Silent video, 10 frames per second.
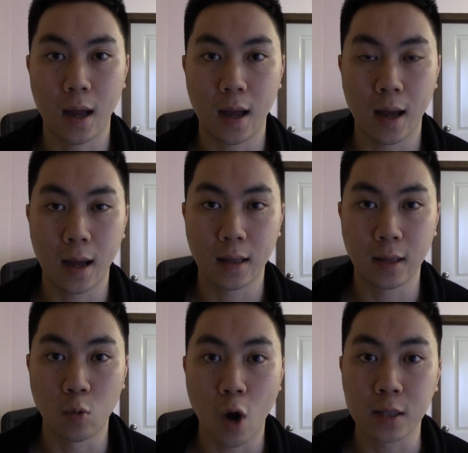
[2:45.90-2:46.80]

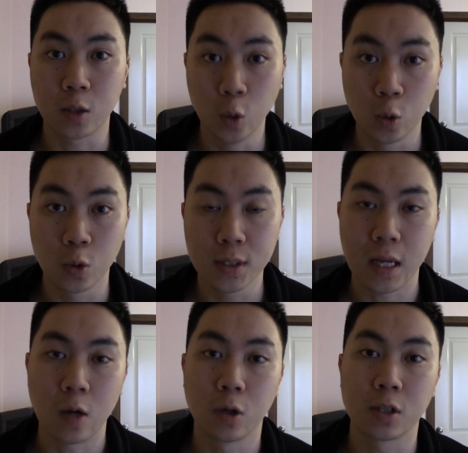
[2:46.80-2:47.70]
right tools
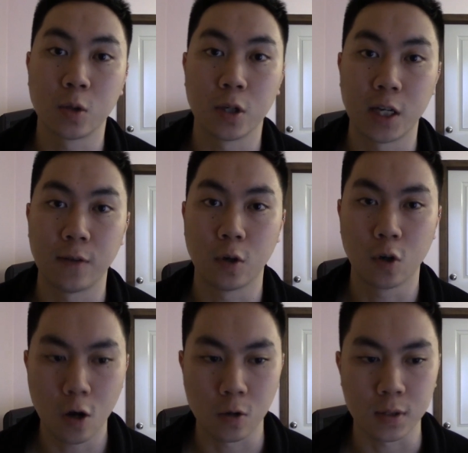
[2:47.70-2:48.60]
in order to achieve your
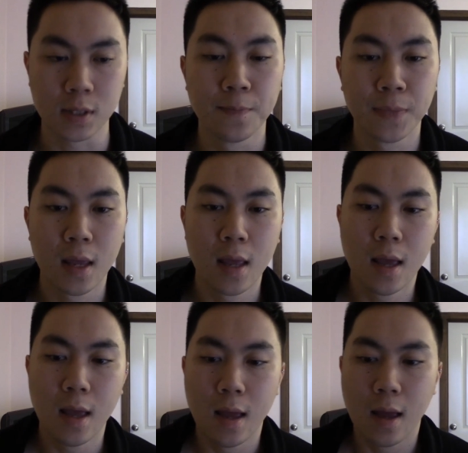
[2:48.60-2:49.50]
goals.
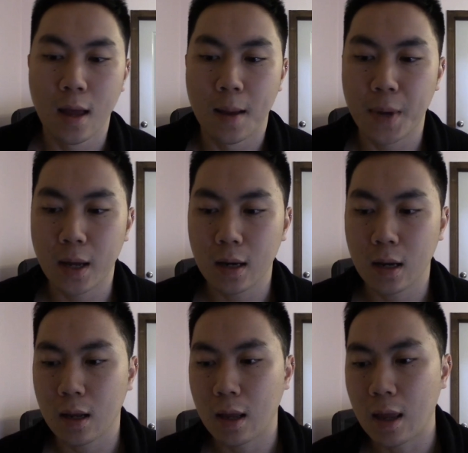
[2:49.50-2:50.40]

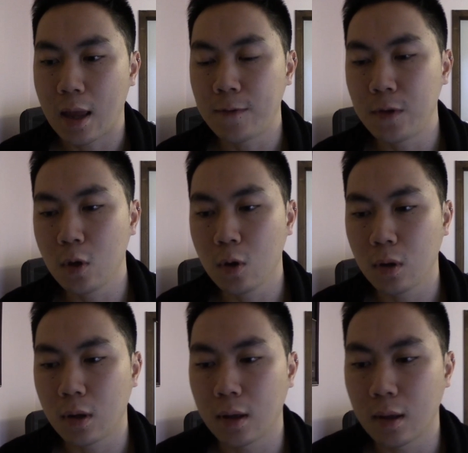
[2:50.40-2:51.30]
But if
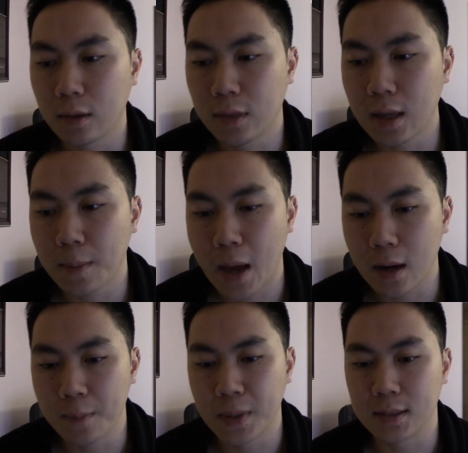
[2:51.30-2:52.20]
you think
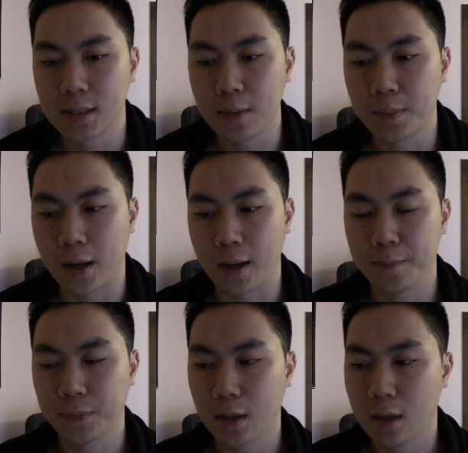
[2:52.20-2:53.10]
about it a bit
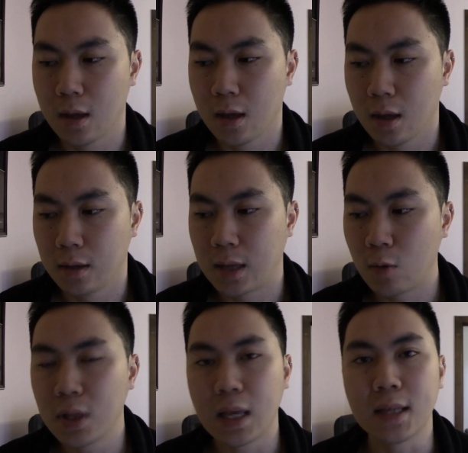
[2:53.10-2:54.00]
deeper,
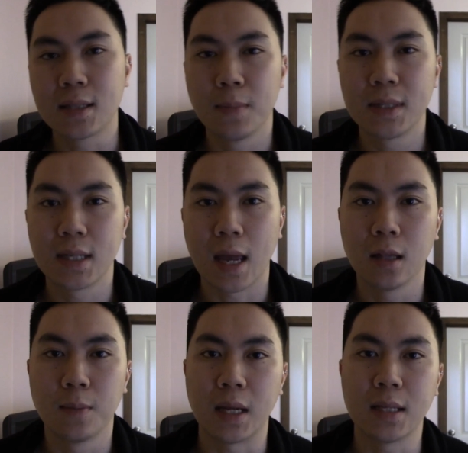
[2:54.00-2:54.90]
there really is a missing
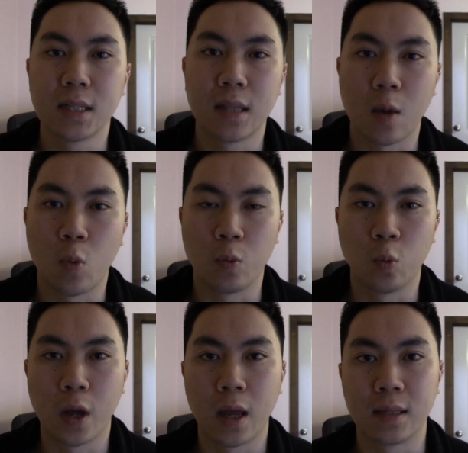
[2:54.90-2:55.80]
element, isn't there,
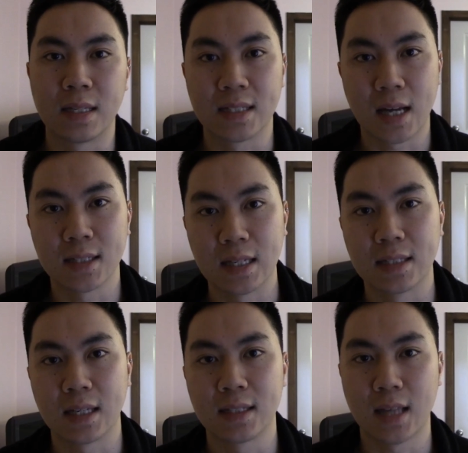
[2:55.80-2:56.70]
when we're
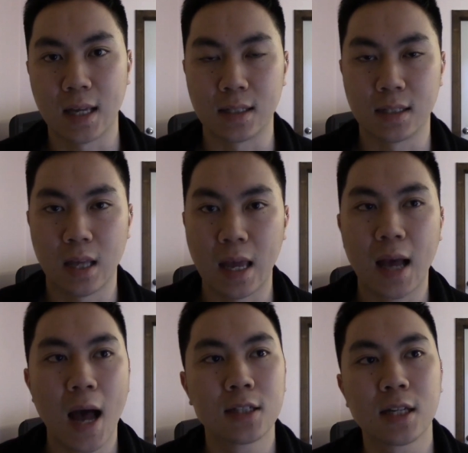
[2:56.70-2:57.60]
discussing success? It
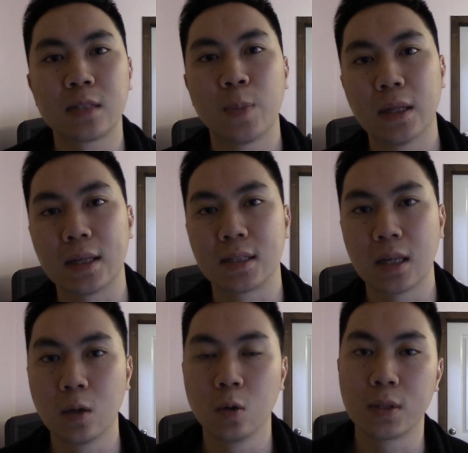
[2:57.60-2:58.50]
can't just be the
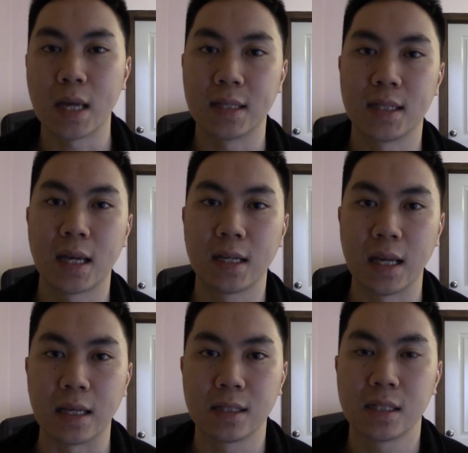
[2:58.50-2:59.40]
skills and
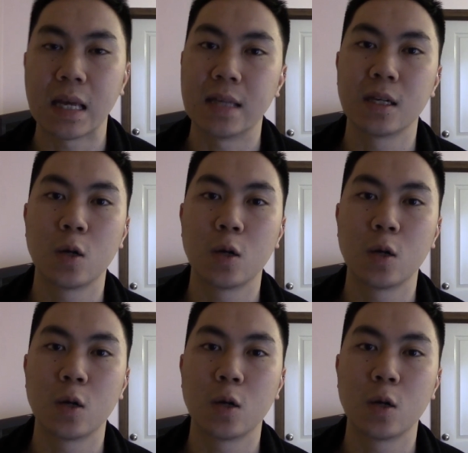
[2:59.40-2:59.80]
techniques. Is it